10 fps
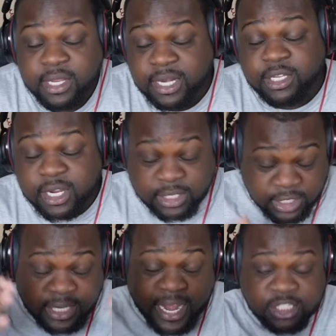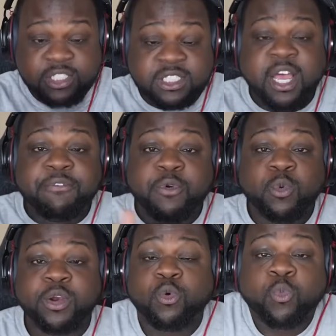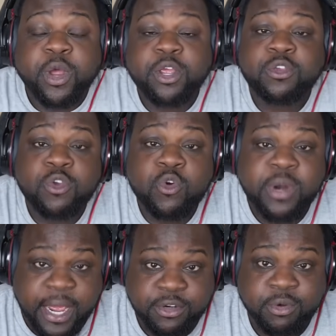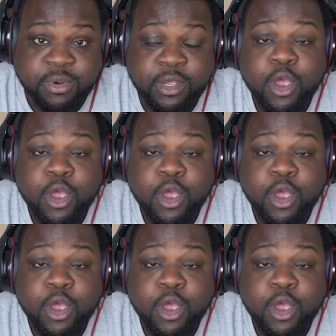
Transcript: and look at yourself and wonder, what are you not doing?